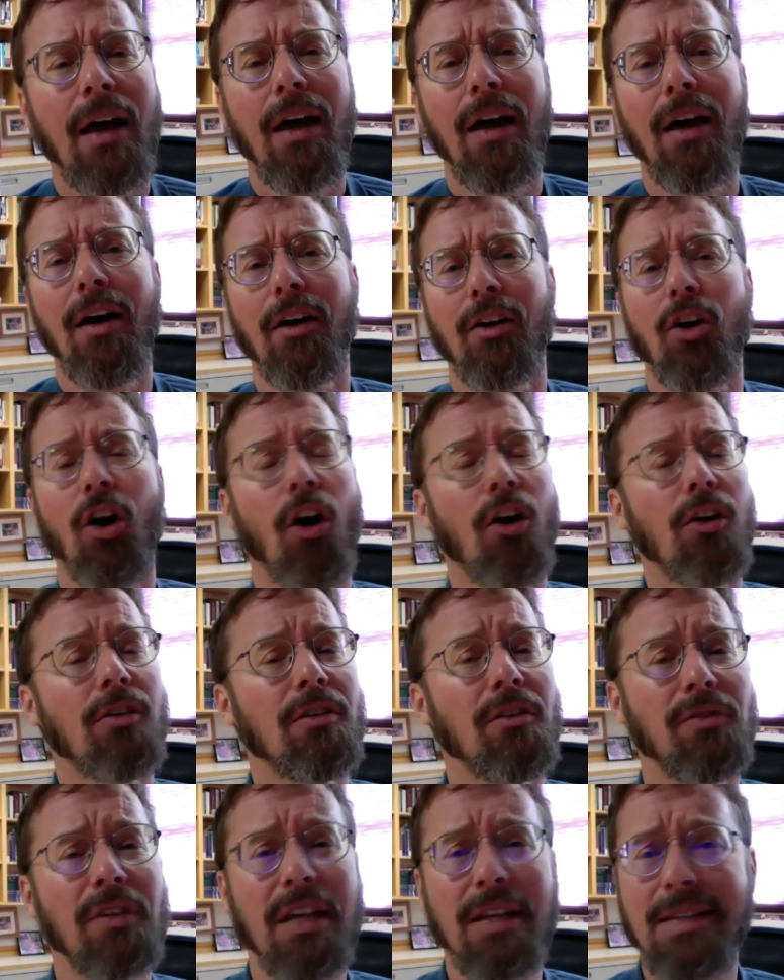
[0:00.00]

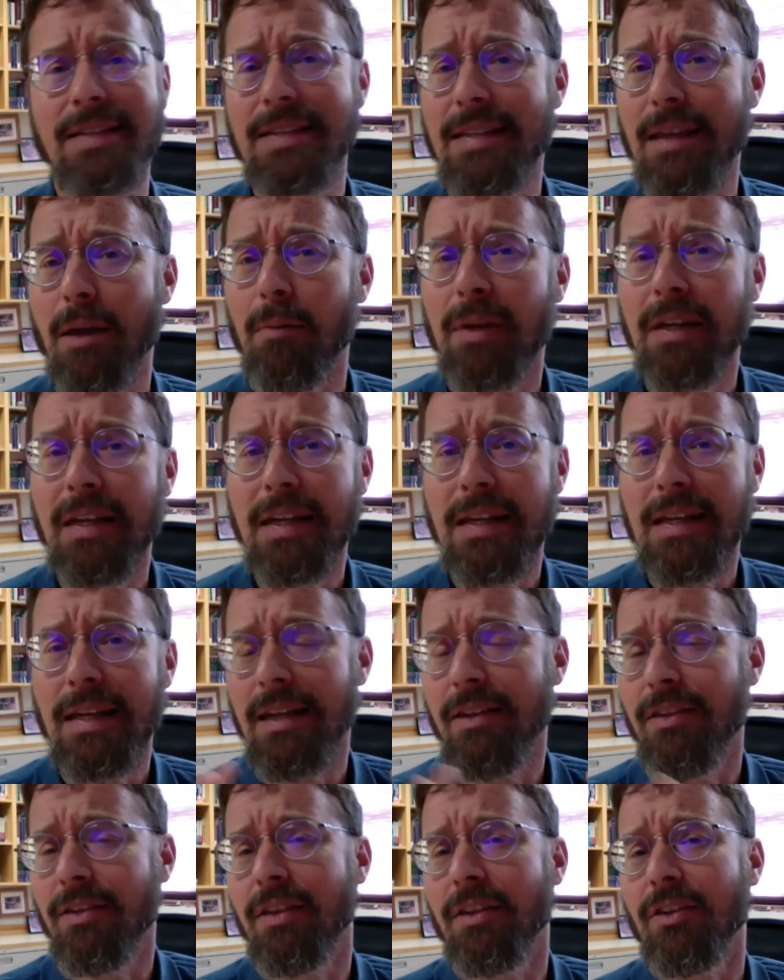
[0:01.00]
Garden of Gethsemane
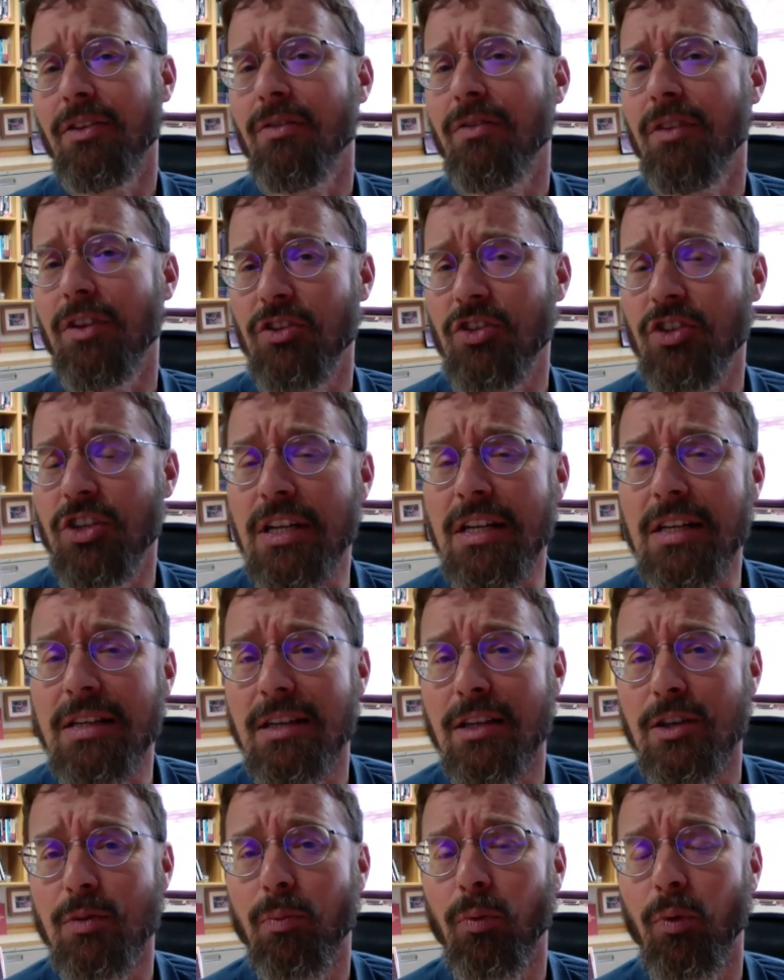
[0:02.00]
in the
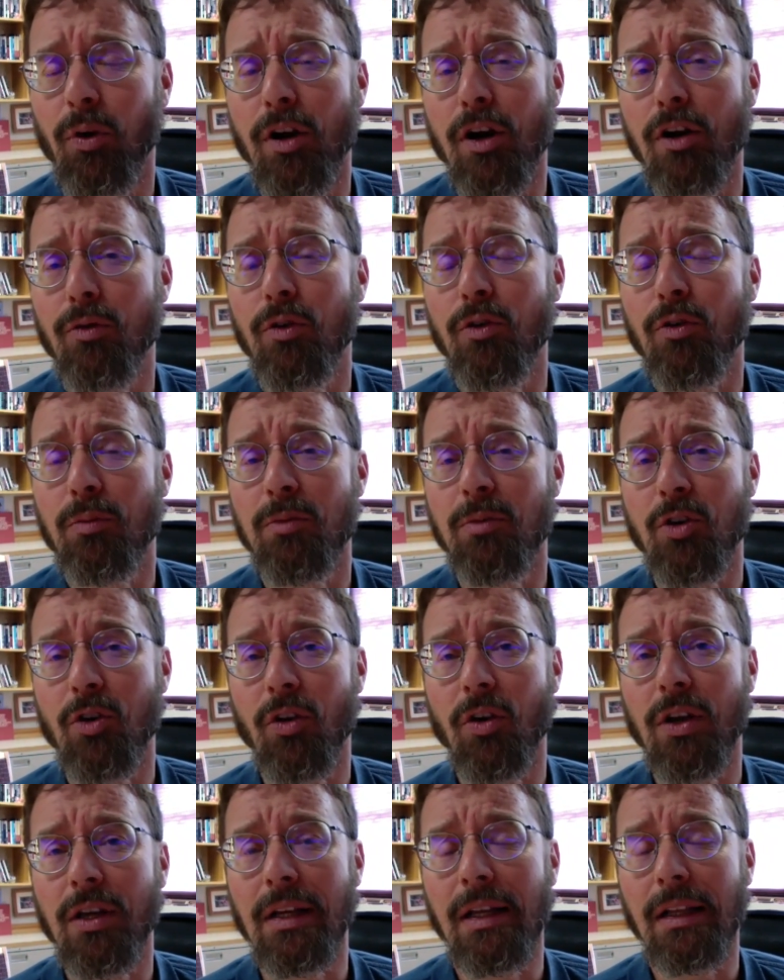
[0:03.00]
Jesus prayer room
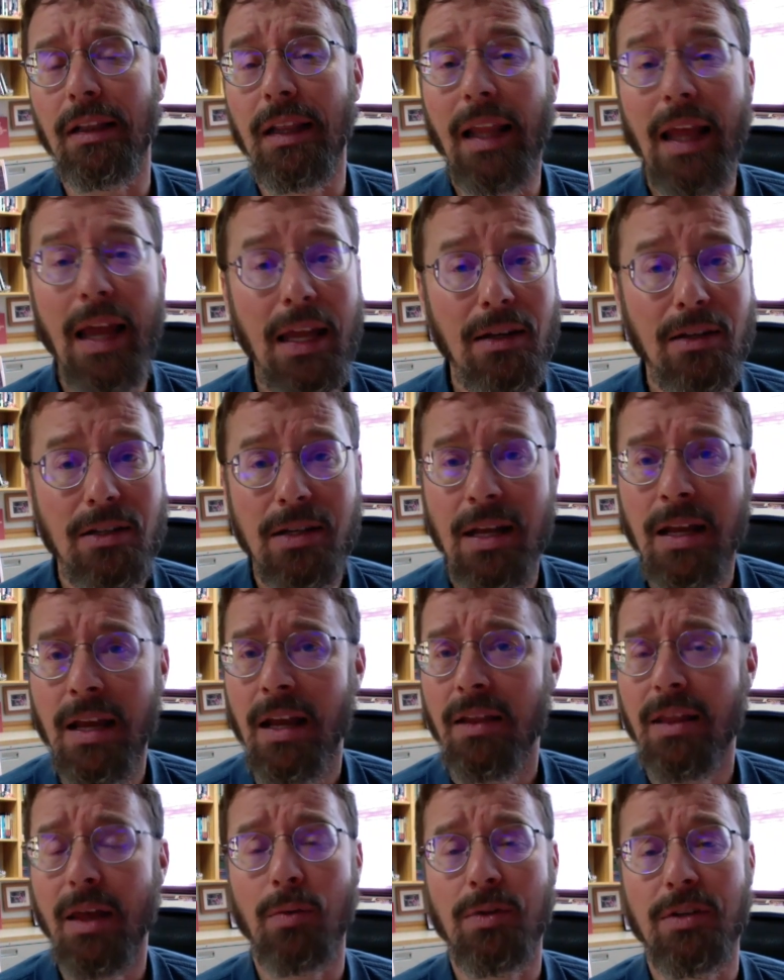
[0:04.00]
during Lent.
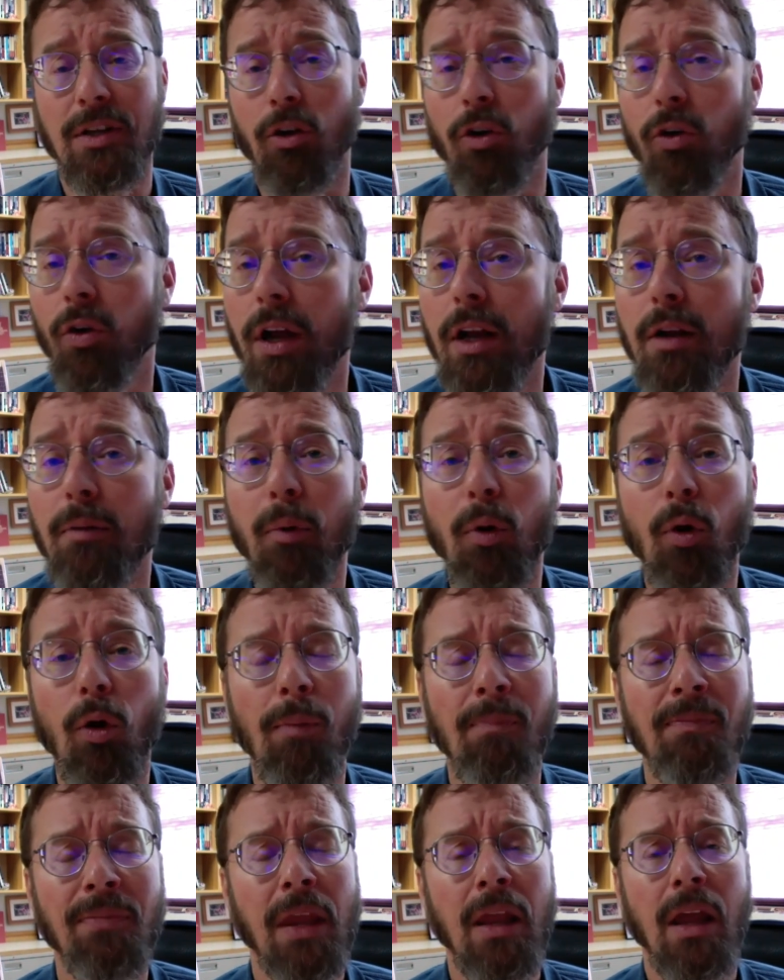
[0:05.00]
That was
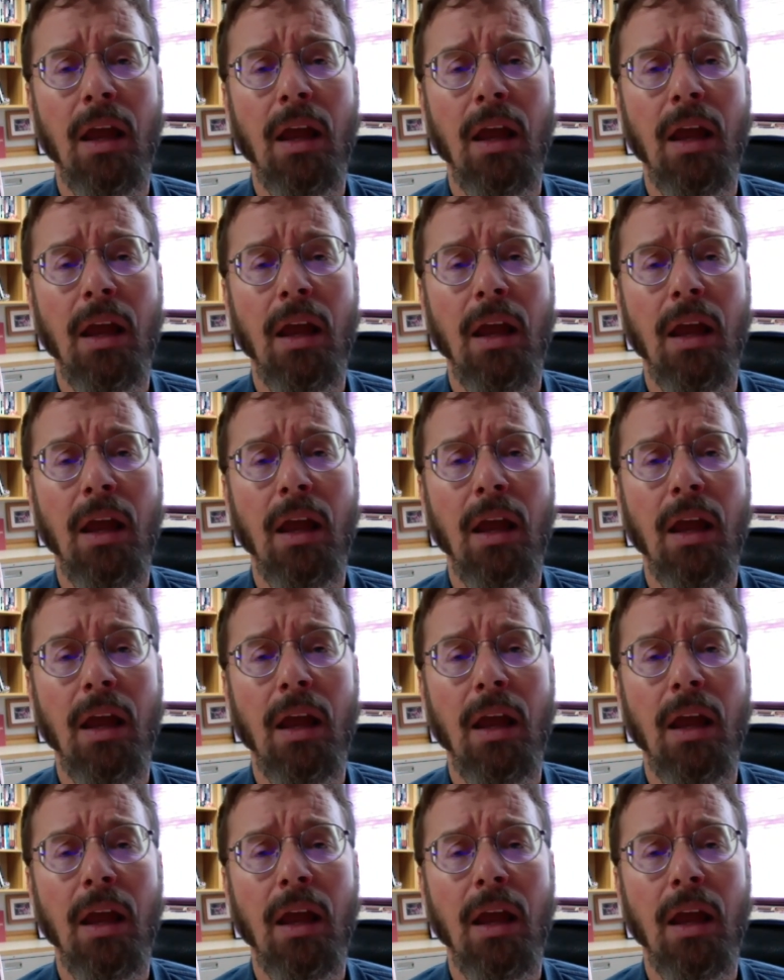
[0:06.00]
incredible.